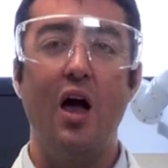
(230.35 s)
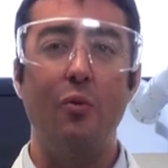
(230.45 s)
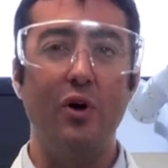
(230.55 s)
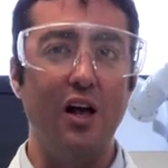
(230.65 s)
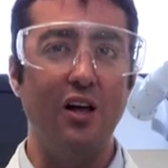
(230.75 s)

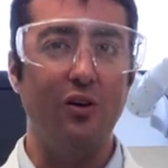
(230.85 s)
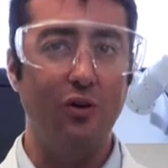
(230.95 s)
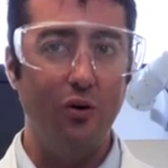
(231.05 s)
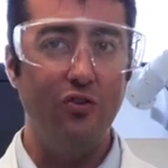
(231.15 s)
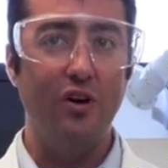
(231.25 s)
and we're getting
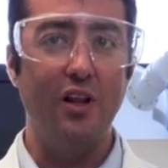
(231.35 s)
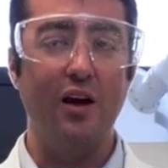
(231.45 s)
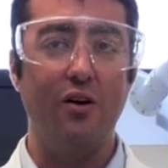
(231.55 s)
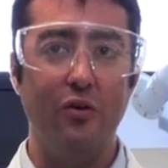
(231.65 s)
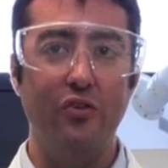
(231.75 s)
closer to
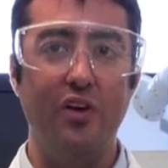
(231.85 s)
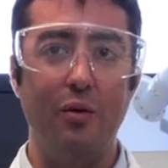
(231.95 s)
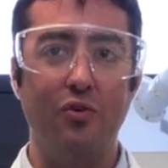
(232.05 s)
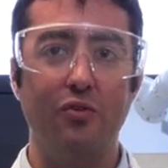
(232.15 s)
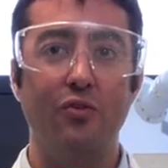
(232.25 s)
that
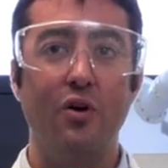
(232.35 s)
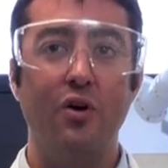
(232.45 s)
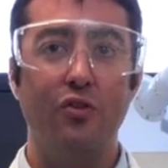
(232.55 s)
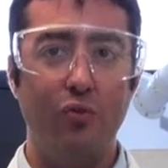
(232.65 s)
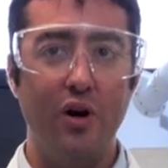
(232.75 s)
concept of
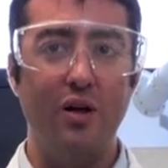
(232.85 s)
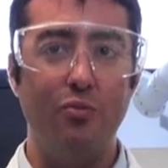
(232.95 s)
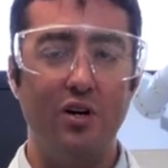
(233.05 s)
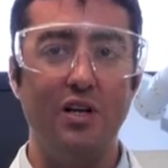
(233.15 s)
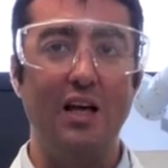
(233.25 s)
3D
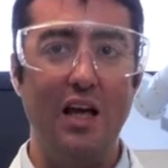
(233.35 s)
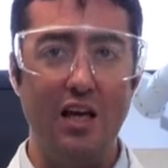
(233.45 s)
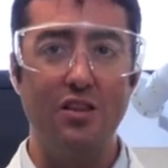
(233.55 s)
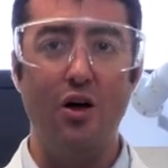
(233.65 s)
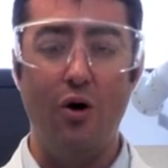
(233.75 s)
printing
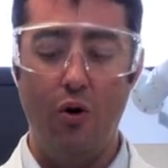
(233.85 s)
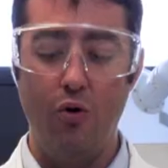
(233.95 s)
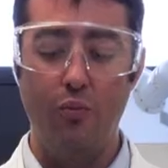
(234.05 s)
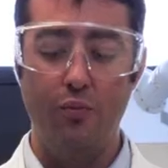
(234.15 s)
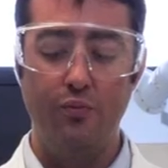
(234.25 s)
in the
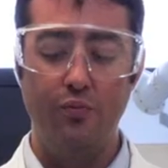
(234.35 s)
home.